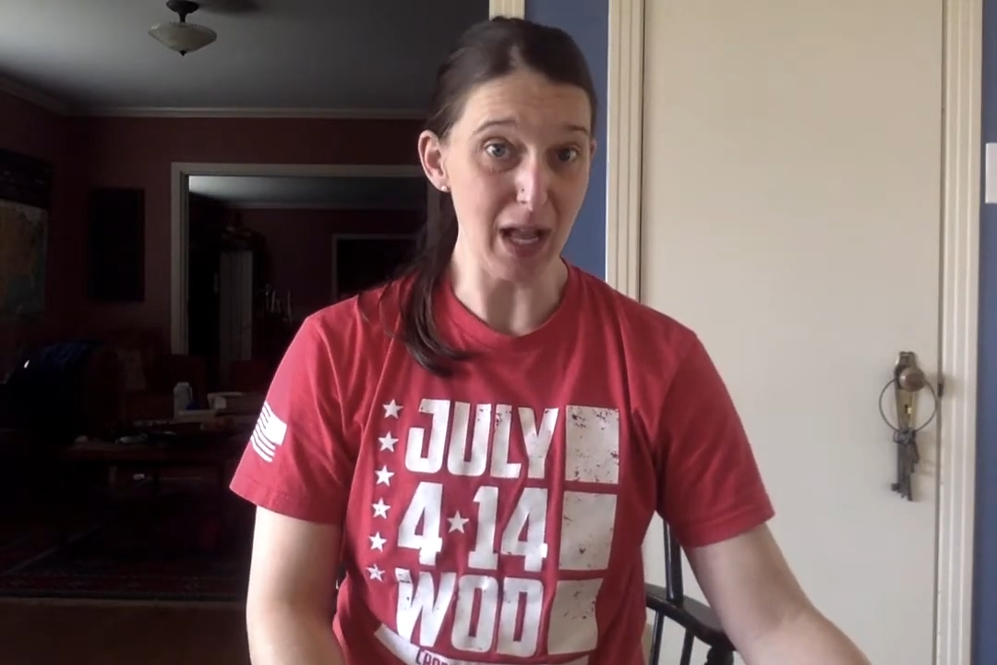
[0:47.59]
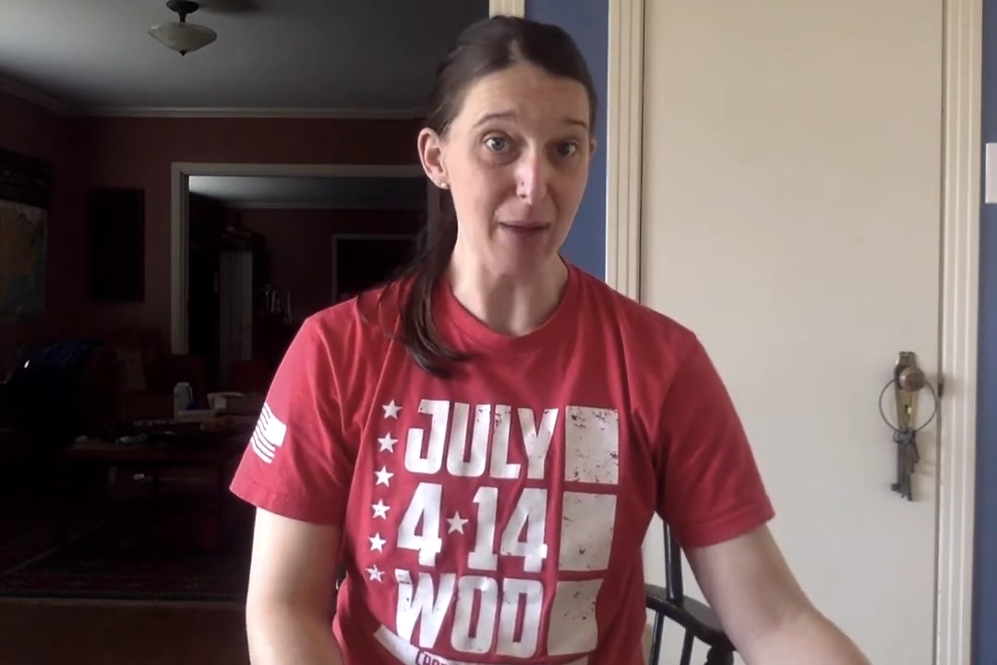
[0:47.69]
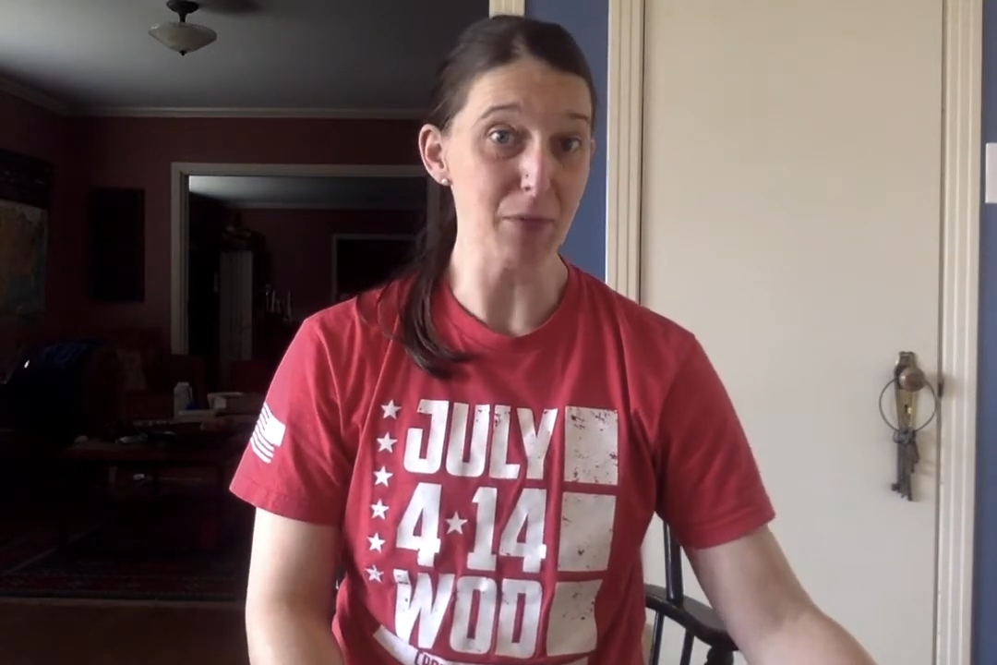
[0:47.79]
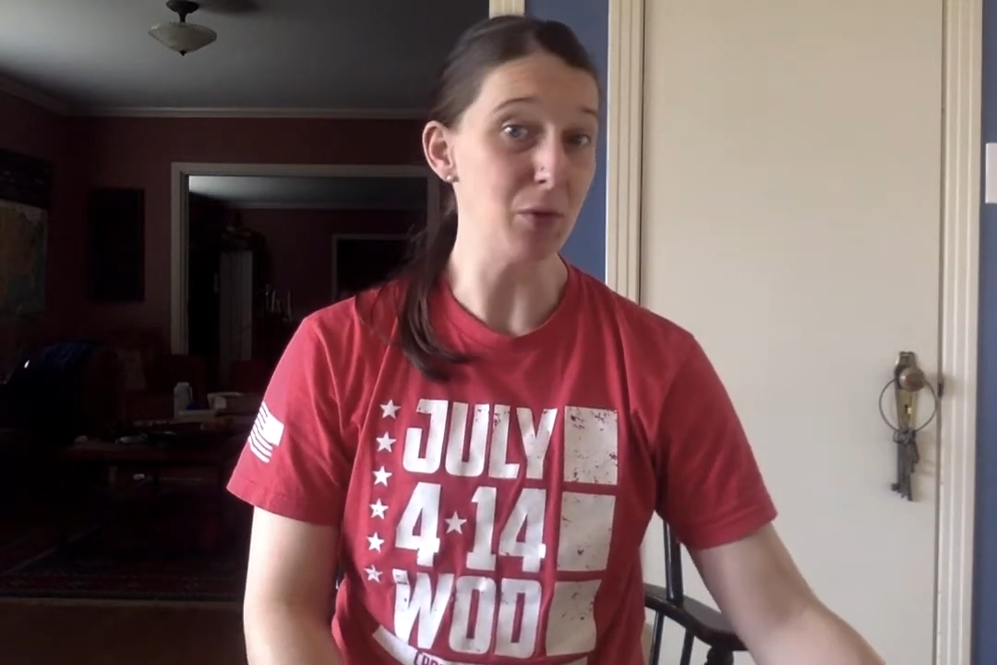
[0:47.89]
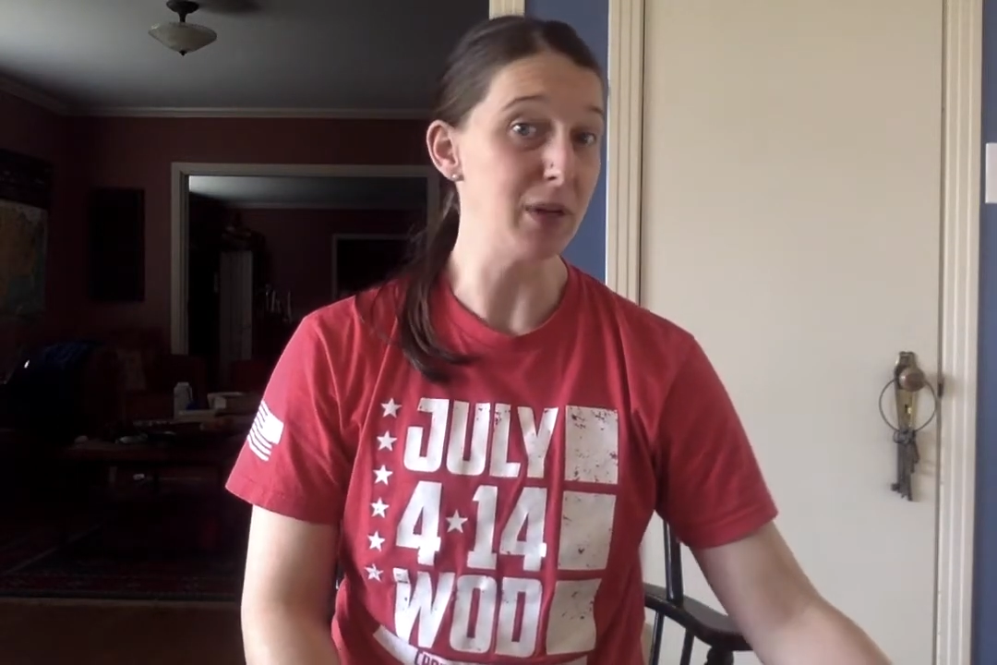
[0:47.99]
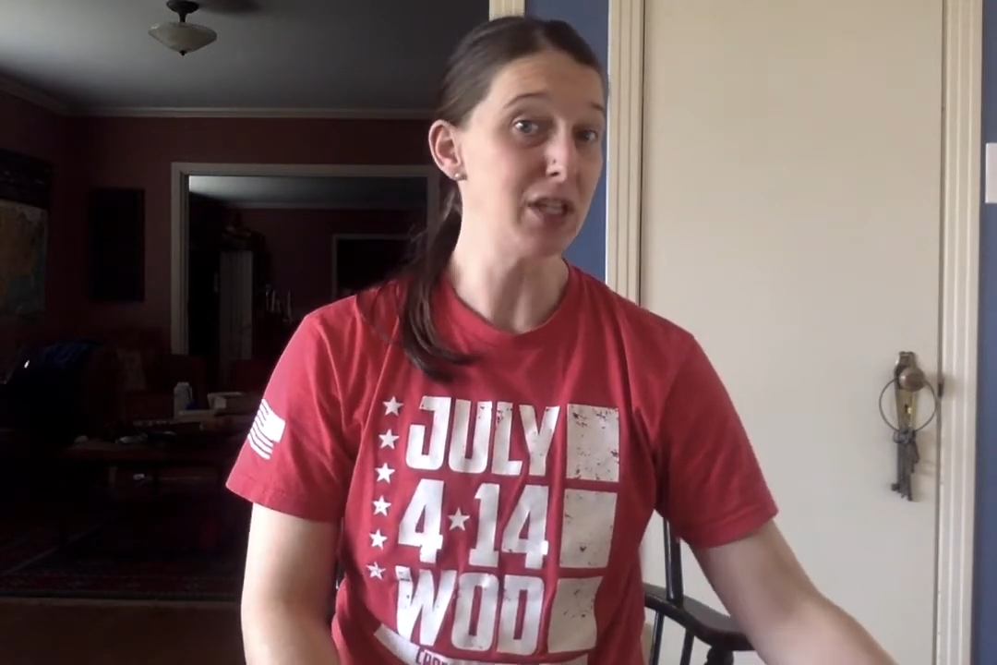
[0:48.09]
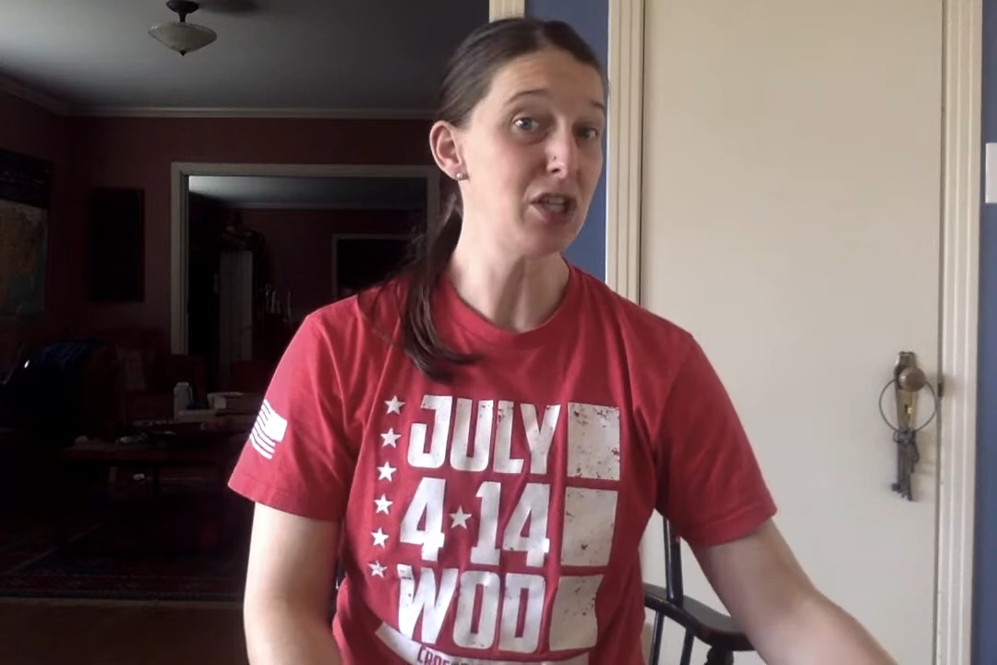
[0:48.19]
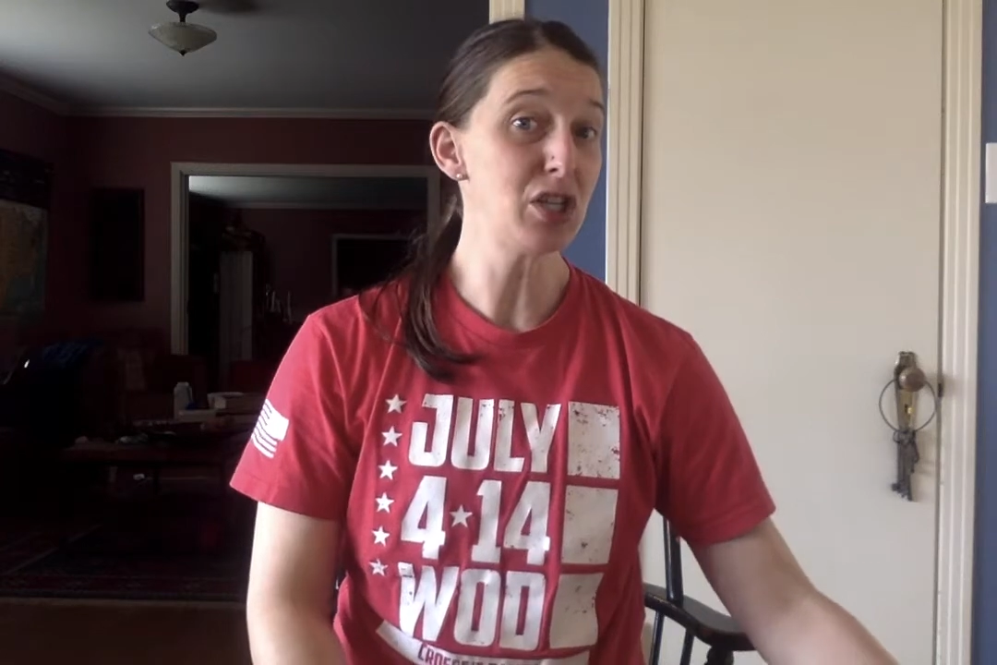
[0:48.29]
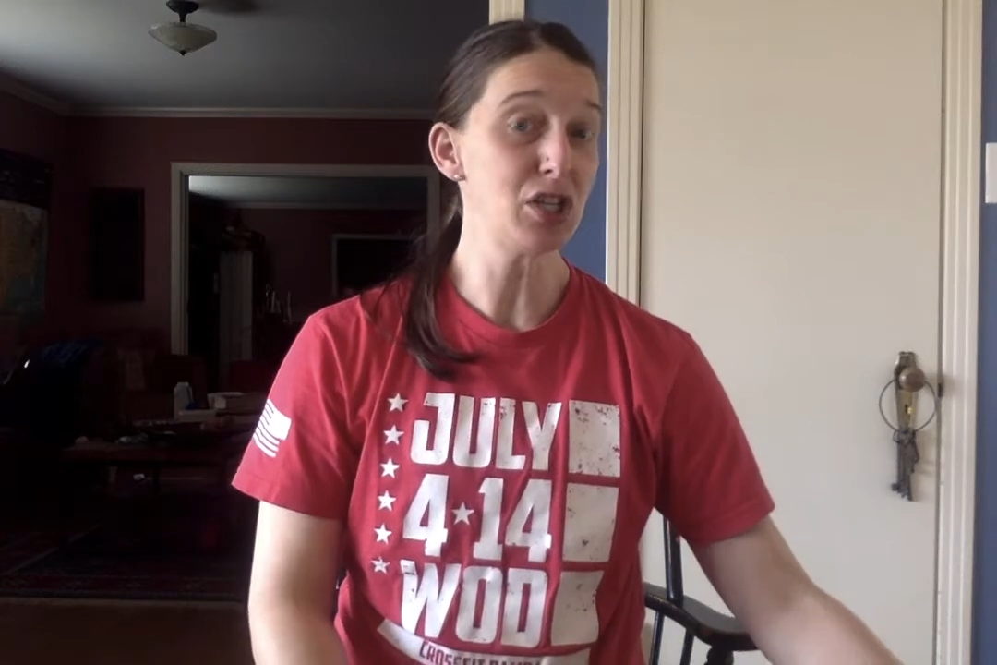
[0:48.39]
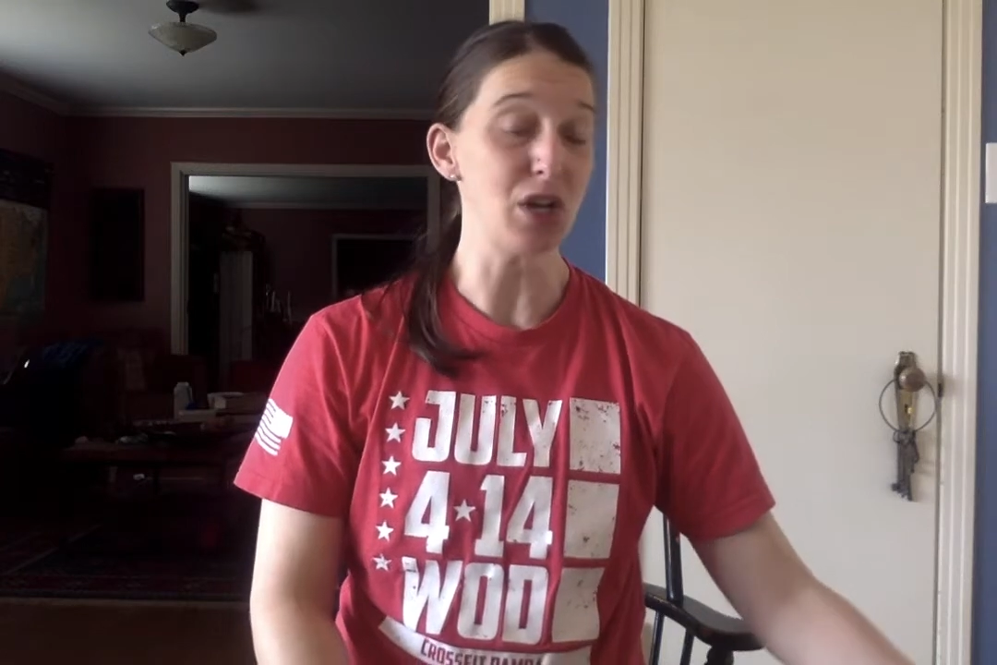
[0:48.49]
I'm going to
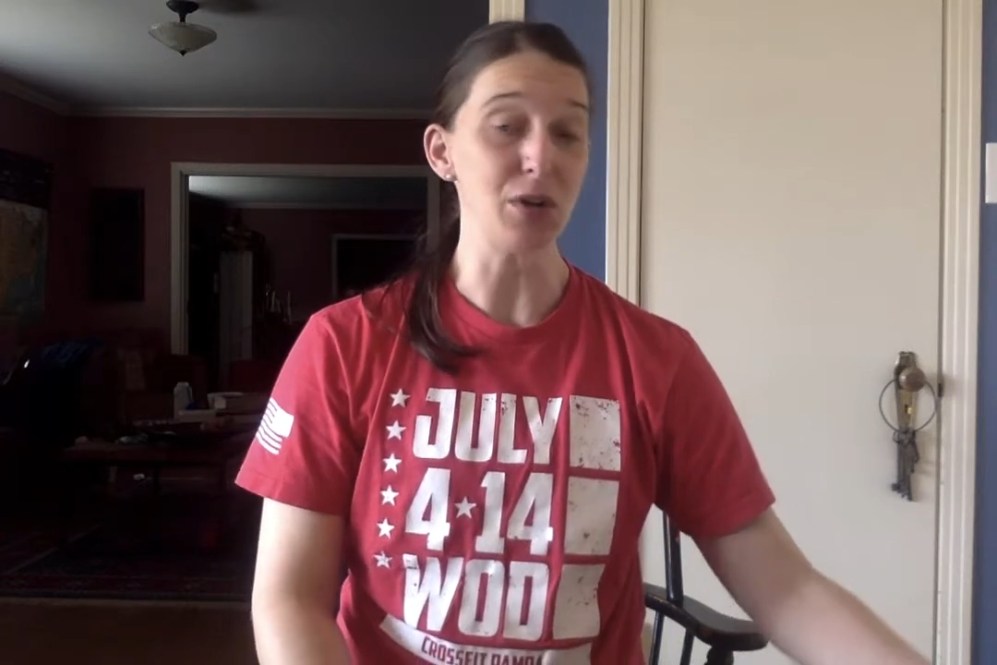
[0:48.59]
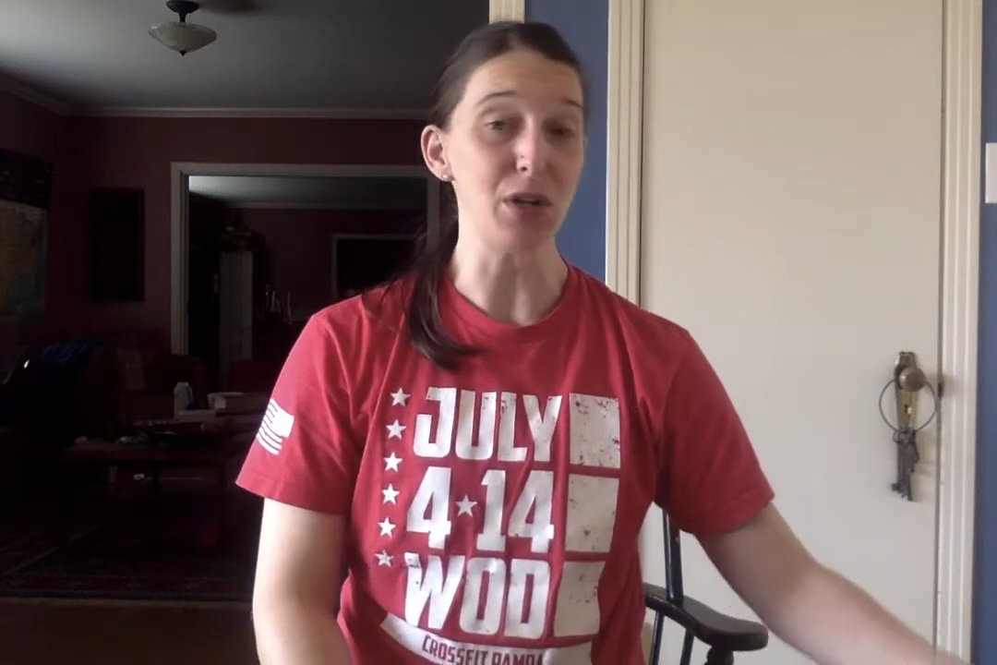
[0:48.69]
show